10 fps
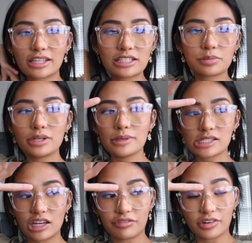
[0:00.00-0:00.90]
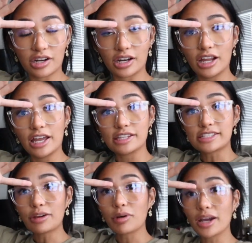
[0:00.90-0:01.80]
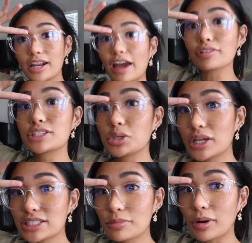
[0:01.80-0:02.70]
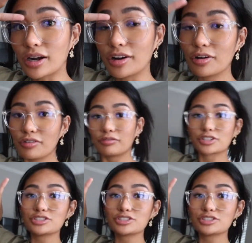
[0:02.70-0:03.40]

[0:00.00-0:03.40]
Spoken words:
so that's pretty much it for day one. I will see you guys tomorrow for